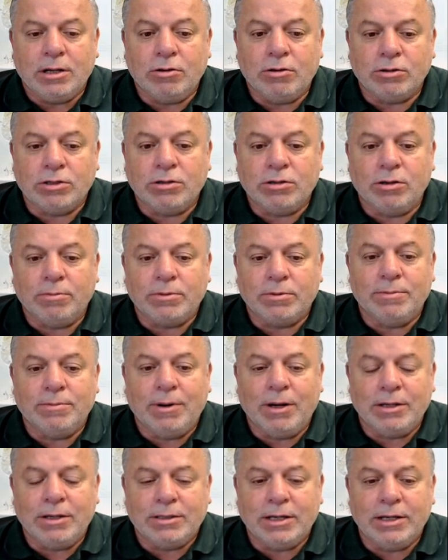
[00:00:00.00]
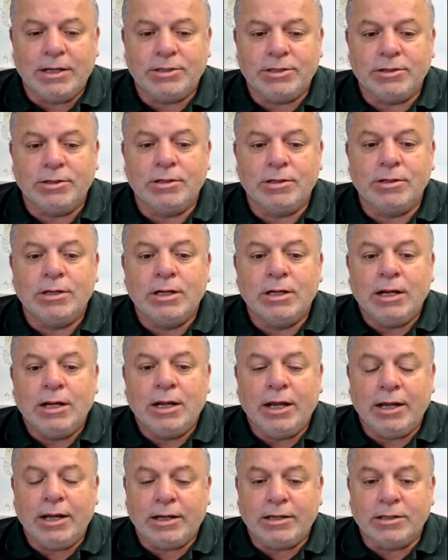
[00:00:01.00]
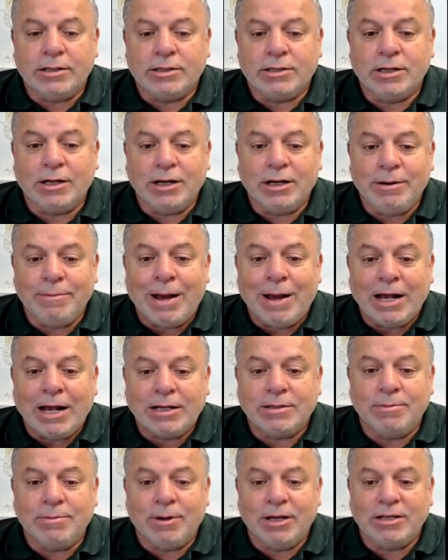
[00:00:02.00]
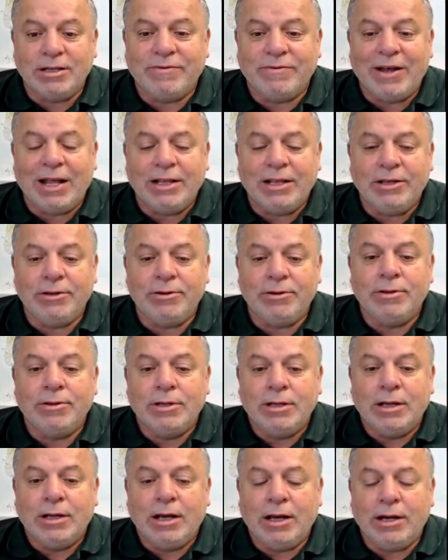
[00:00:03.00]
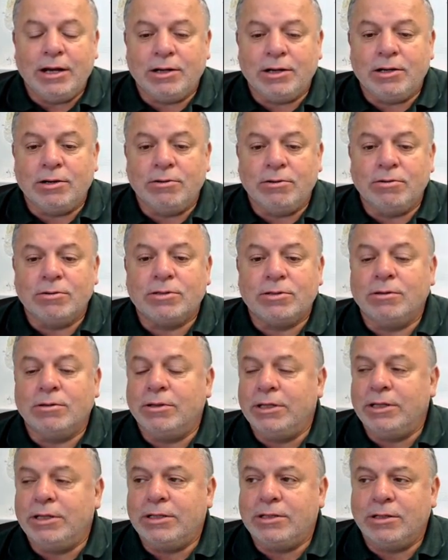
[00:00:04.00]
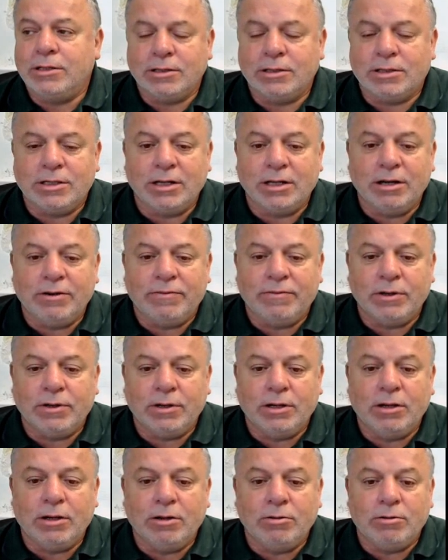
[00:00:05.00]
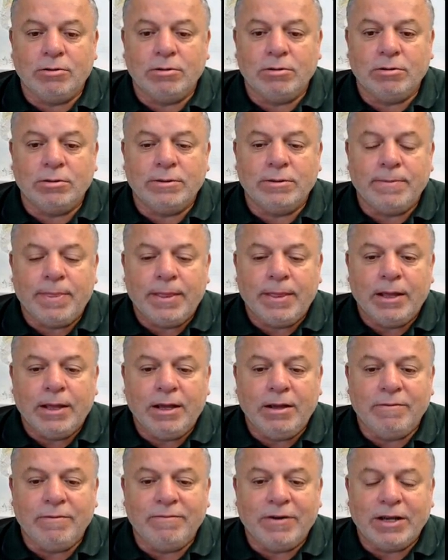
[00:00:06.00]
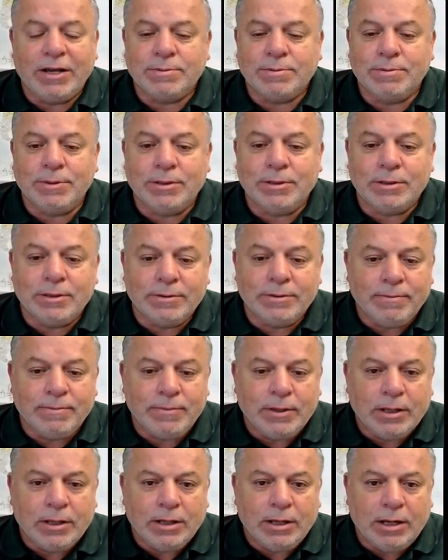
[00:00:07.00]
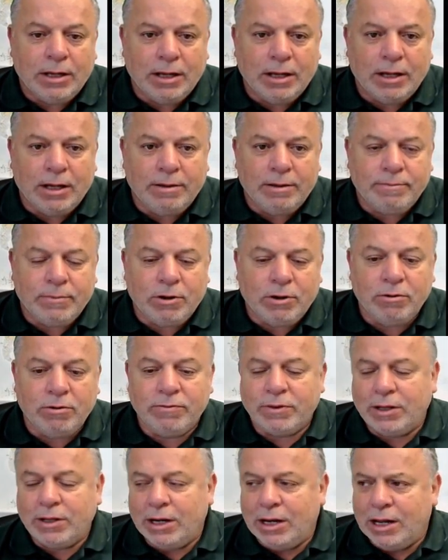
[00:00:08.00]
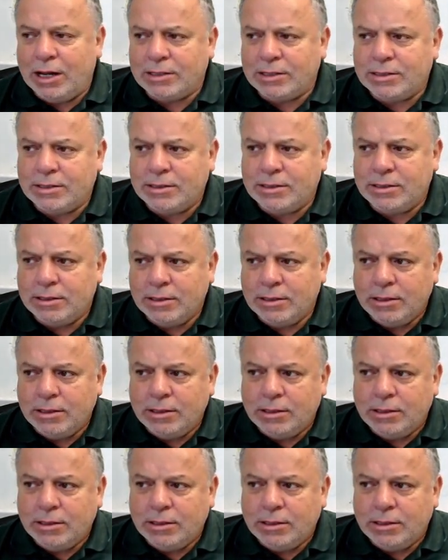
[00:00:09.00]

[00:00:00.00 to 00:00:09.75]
cost optimization. It can certainly maximize value, and it can also lead to significant local investment. Over the last